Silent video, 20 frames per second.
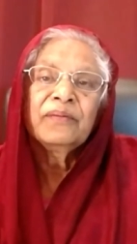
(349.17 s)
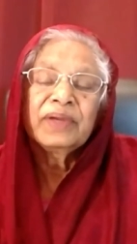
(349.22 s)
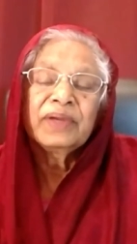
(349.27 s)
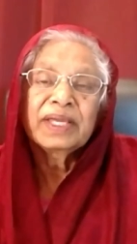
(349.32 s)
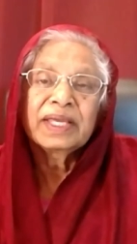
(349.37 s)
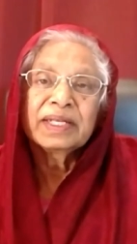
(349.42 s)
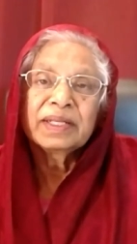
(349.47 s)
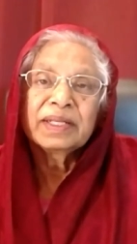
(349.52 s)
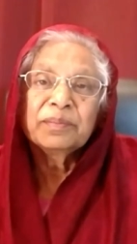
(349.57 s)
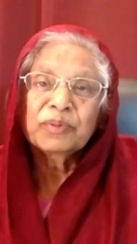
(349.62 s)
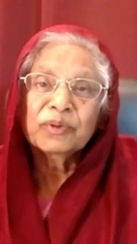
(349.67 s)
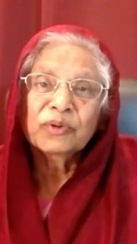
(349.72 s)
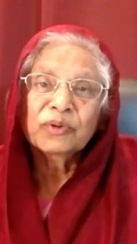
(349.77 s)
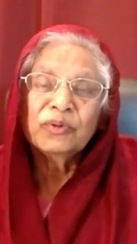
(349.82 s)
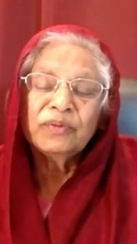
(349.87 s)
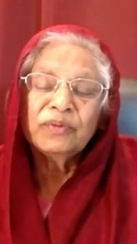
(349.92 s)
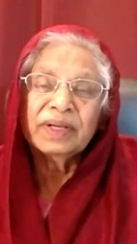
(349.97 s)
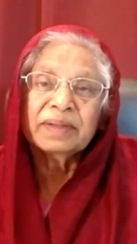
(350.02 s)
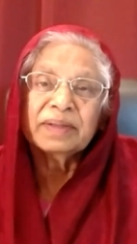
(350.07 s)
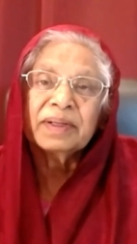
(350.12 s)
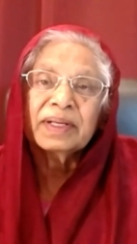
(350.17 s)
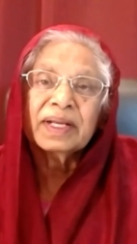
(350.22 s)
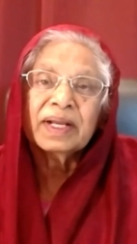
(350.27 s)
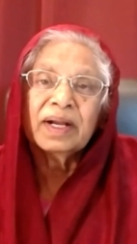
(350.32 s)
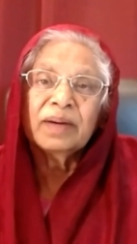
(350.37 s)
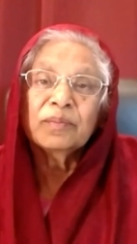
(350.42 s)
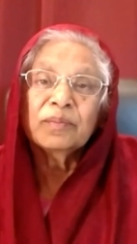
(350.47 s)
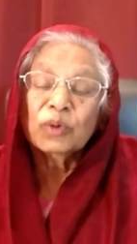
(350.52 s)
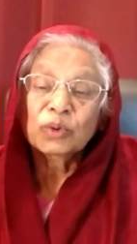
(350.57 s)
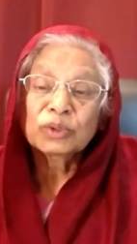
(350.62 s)
We can improve and
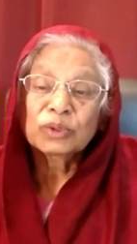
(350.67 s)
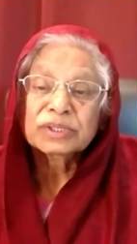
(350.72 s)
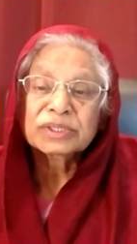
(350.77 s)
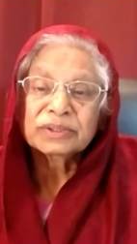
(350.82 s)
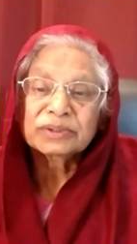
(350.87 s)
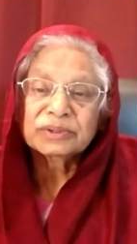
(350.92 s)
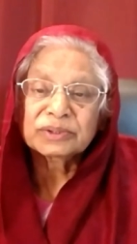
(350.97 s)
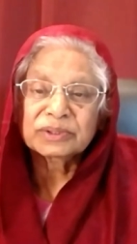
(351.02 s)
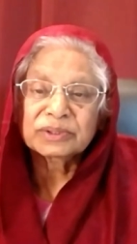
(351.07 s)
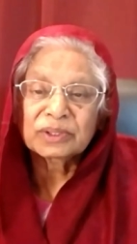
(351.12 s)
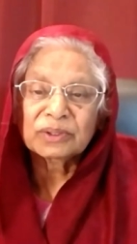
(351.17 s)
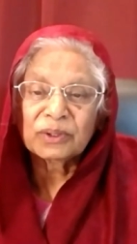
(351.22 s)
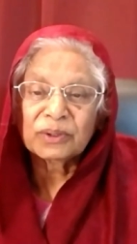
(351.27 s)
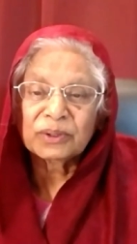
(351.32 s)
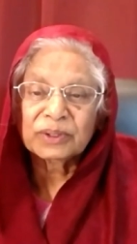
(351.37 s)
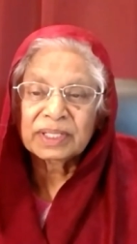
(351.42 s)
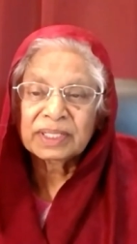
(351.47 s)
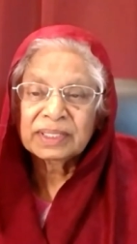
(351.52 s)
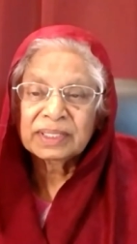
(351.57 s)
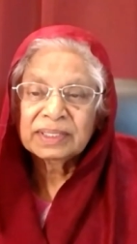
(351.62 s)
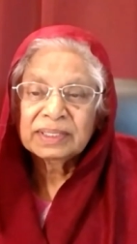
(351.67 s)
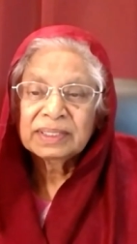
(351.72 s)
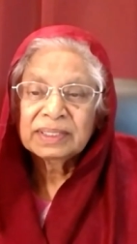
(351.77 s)
come closer to the Lord.